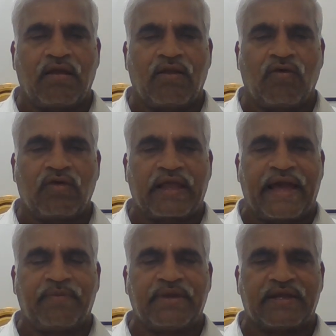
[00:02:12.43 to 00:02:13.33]
load,
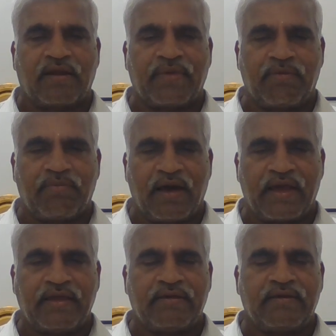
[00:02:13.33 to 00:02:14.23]
can be determined
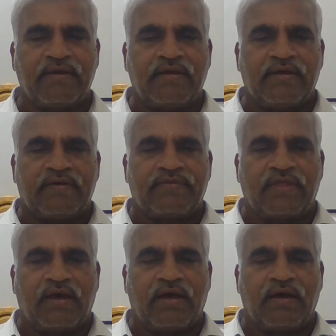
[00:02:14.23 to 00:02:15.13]
by
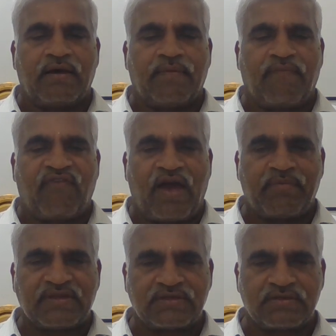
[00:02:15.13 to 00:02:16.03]
the
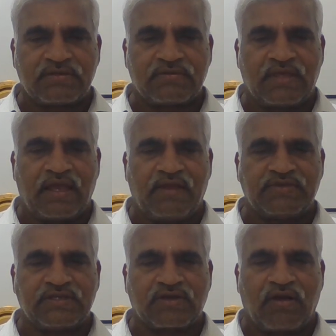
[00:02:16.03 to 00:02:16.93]
famous theory
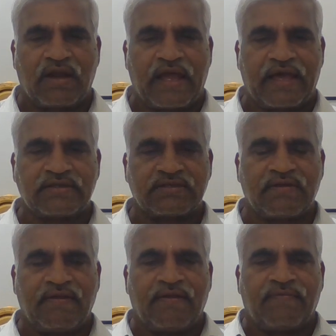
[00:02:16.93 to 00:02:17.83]
which is called as
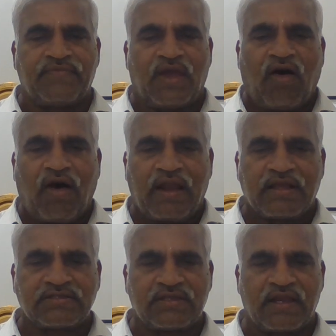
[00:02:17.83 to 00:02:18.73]
the
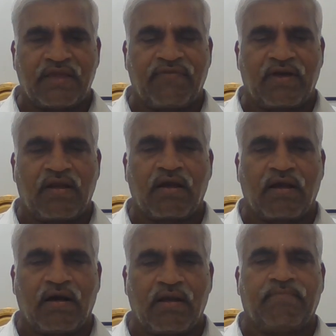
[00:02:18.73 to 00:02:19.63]
Eulers theory for long
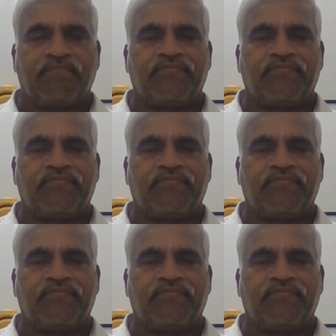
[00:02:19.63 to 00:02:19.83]
column.